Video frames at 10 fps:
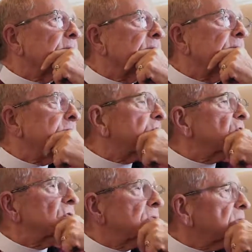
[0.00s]
he's
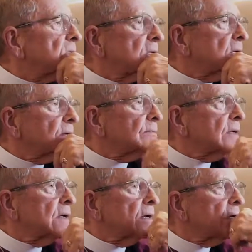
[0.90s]
just uh,
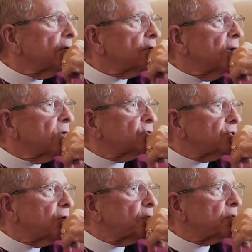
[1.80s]
a, a,
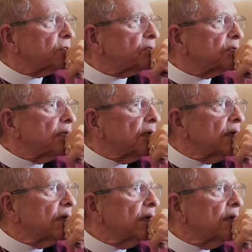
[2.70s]
generous,
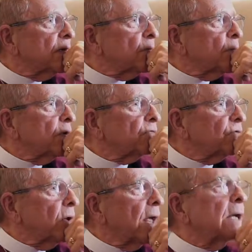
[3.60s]
uh,
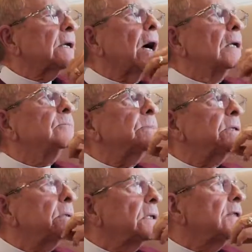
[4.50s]
wonderful, and
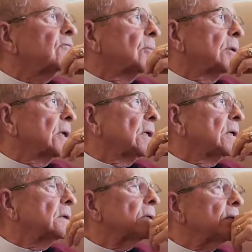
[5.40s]
unbelievably
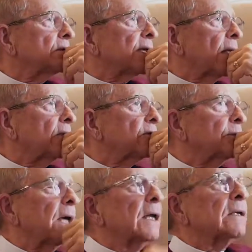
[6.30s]
talented
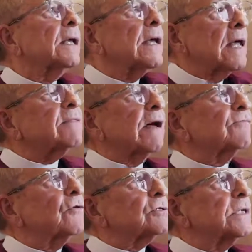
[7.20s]
man. That
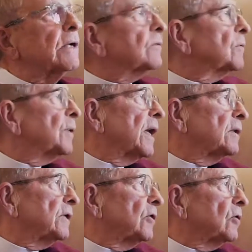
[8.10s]
first night when we
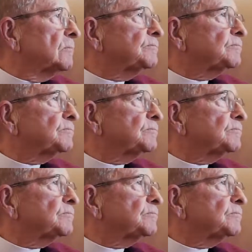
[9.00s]
had dinner,